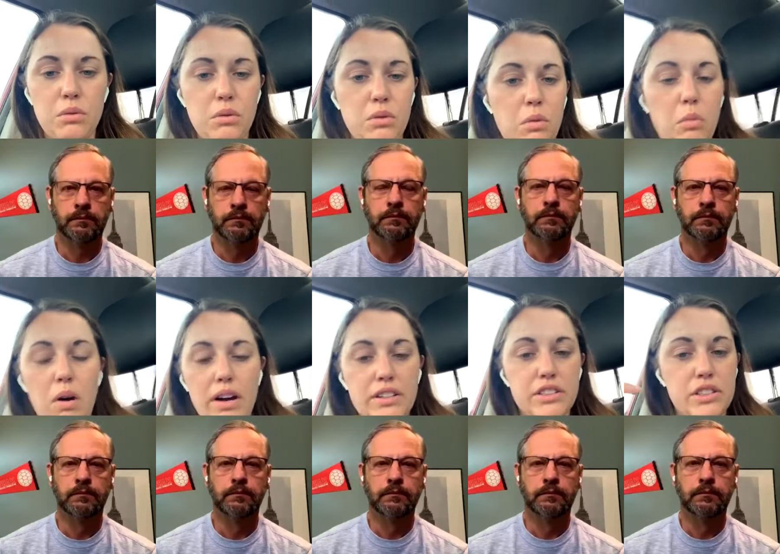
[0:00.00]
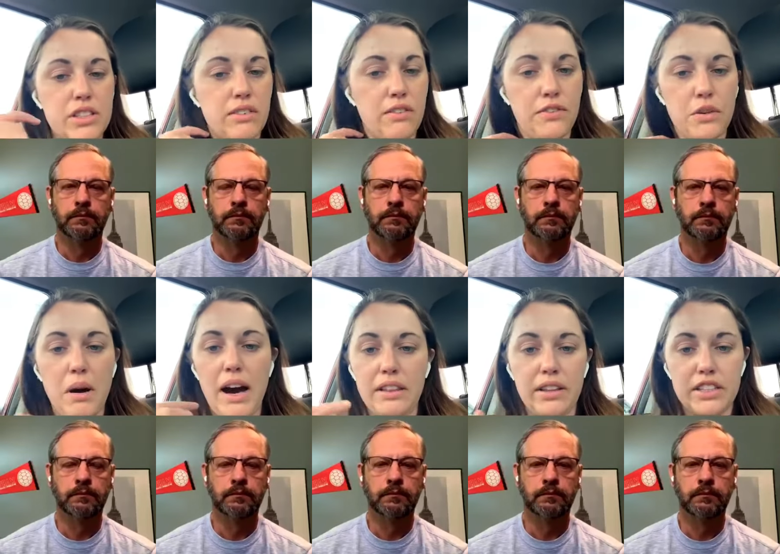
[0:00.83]
Speaker 1: want to just give a few
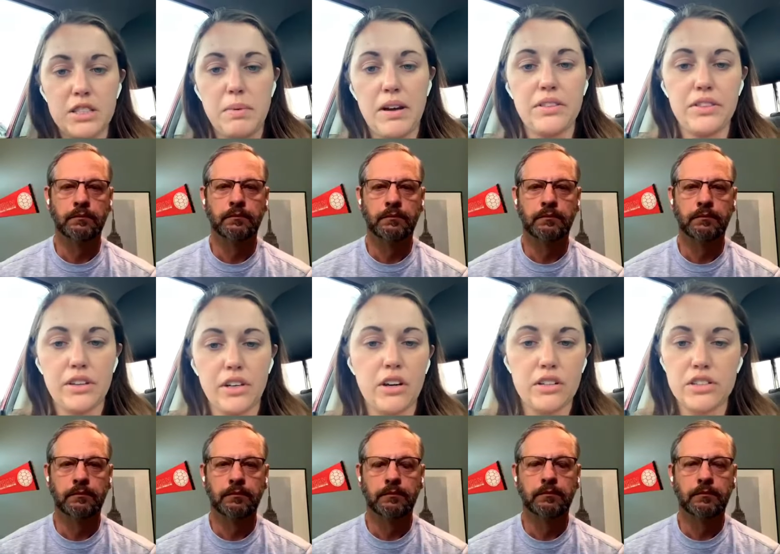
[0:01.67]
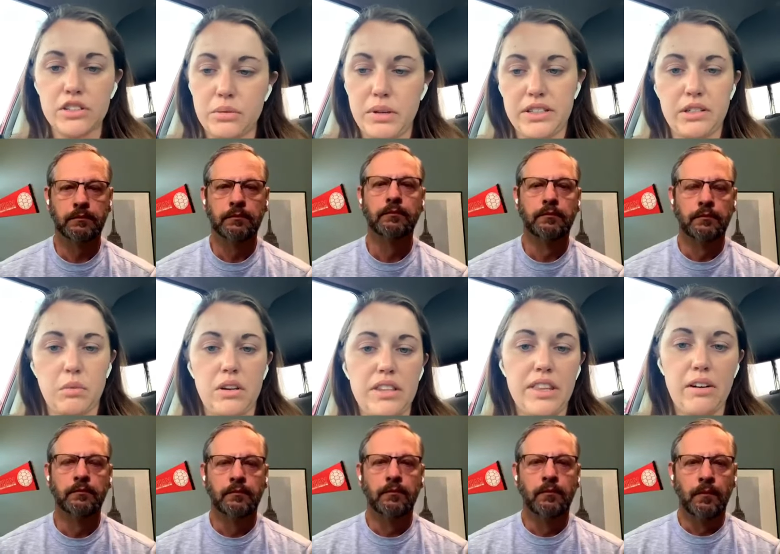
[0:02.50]
highlights about the current situation we're
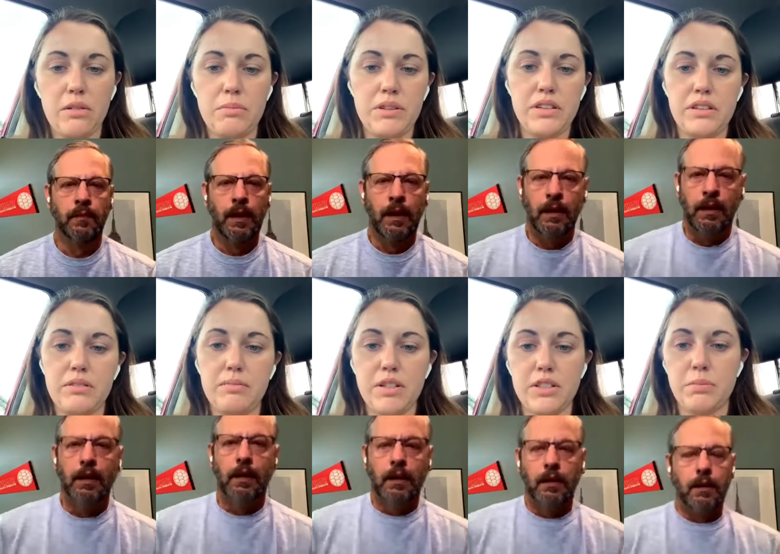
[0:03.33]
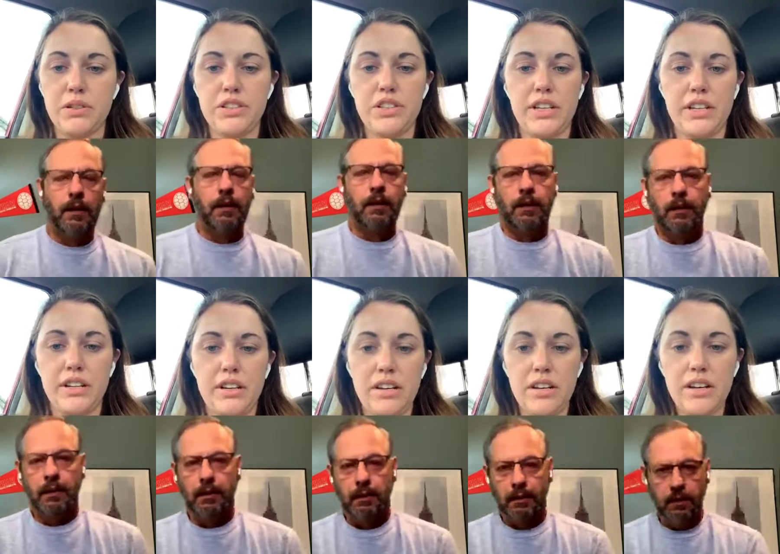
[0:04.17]
in, that would be much appreciated.
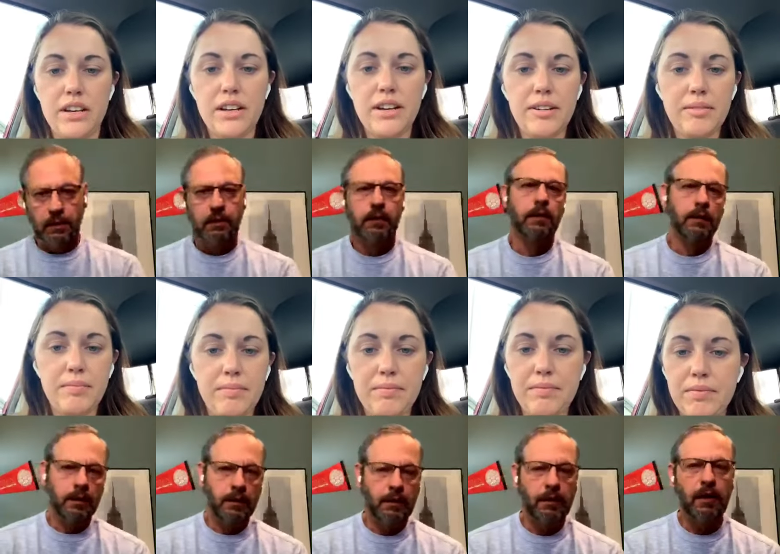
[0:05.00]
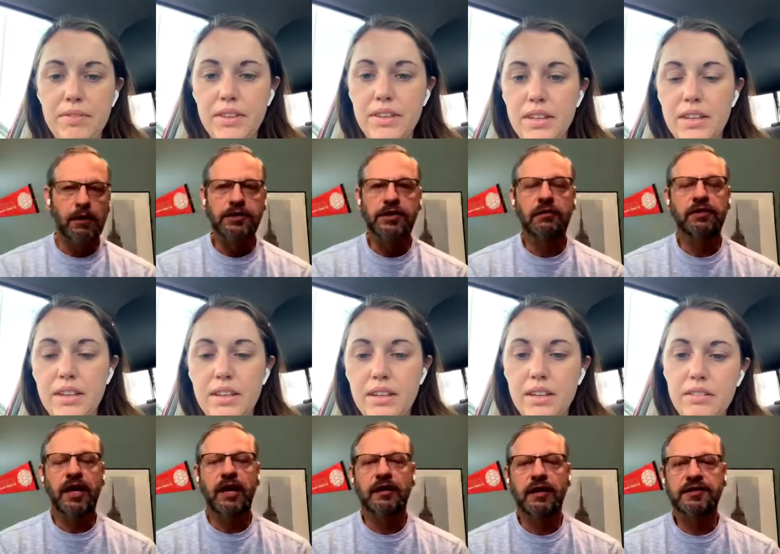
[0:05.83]
Speaker 2: Good. So yeah,
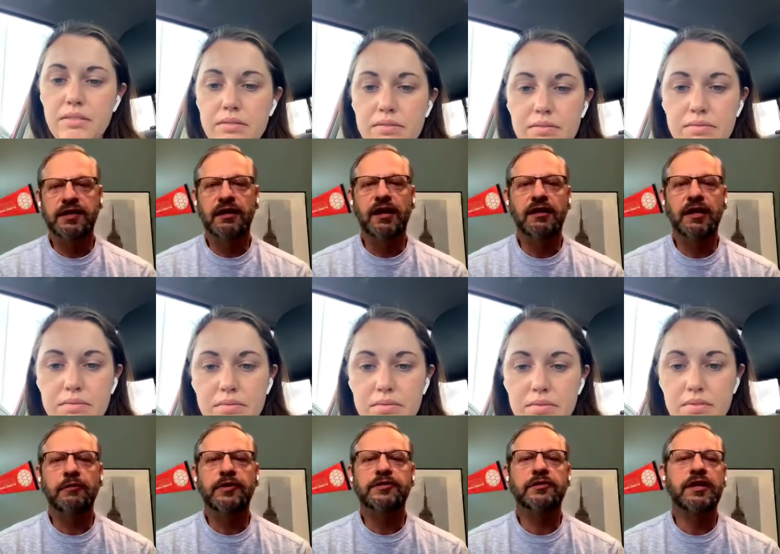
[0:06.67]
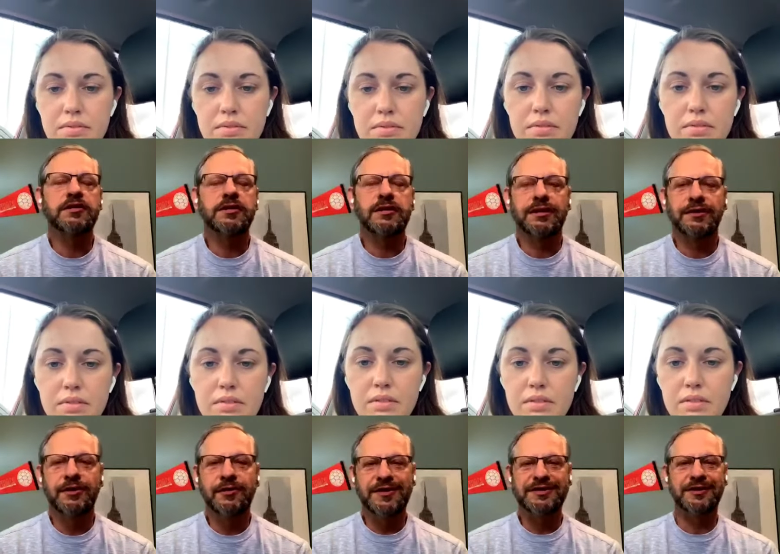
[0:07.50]
let's start out like we traditionally do
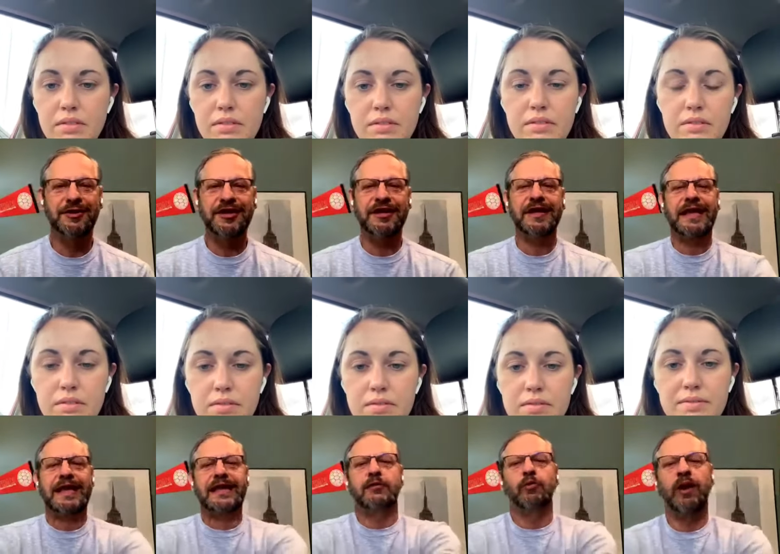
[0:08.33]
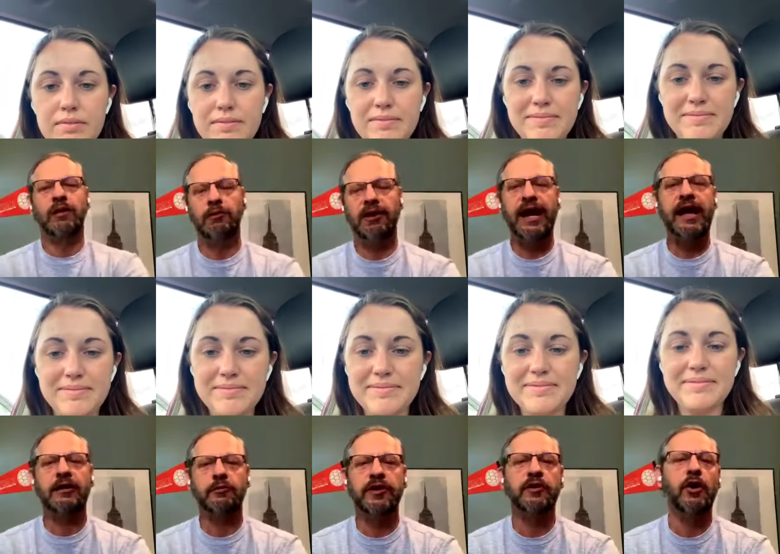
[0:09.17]
is looking at where we're at with
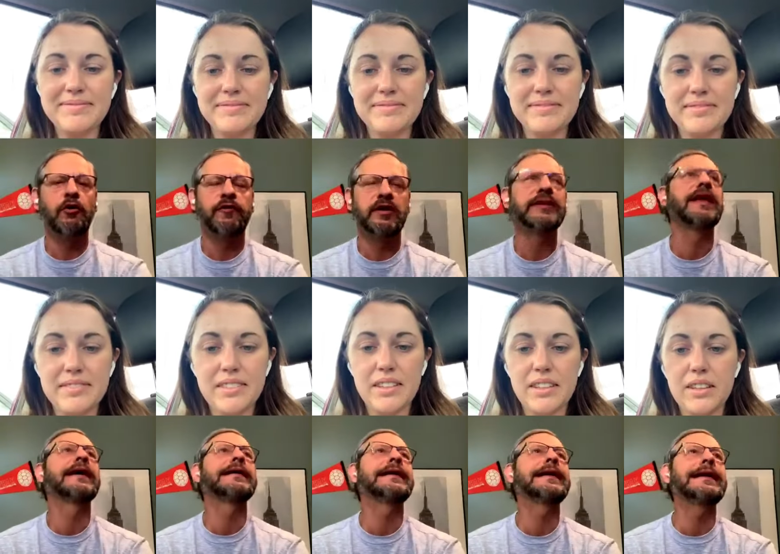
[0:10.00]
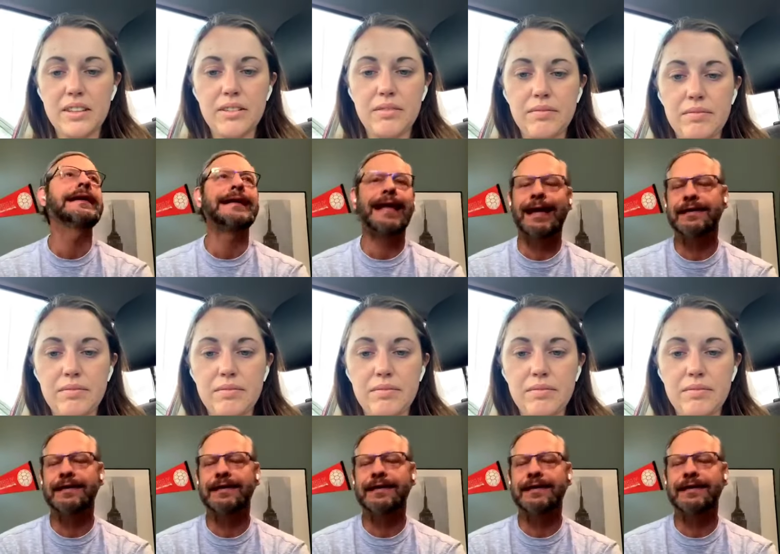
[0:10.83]
COVID-19 as a